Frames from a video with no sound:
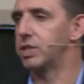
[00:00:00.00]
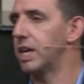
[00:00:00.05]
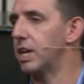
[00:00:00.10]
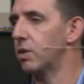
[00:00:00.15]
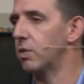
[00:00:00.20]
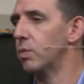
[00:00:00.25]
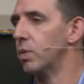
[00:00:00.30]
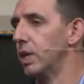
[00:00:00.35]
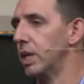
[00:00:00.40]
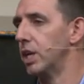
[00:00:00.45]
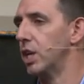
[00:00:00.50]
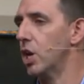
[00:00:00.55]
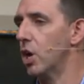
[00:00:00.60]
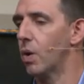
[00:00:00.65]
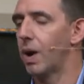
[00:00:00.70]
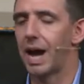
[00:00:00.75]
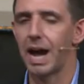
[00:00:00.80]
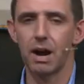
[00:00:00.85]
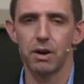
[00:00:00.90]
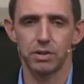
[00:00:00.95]
They don't really
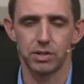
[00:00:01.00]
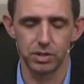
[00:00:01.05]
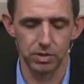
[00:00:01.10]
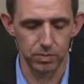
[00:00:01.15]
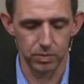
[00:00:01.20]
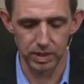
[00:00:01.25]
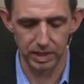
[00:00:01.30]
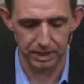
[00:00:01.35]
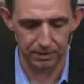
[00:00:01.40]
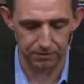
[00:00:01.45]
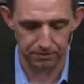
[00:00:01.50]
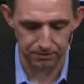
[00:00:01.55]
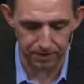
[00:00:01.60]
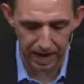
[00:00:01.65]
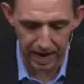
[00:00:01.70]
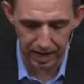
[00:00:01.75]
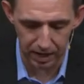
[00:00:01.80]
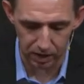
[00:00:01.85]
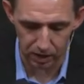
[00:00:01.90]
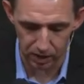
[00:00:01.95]
know how to really
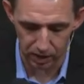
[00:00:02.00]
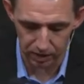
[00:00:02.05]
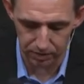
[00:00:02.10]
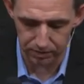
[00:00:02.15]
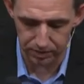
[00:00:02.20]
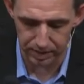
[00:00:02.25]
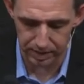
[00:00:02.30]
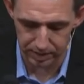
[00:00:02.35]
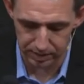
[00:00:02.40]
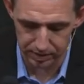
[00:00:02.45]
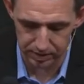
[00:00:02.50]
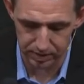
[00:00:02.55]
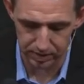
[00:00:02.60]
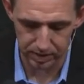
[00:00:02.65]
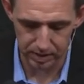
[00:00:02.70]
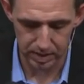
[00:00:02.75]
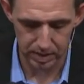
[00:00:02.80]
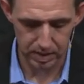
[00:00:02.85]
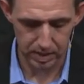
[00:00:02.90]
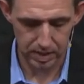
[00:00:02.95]
fight all of
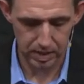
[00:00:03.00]
this.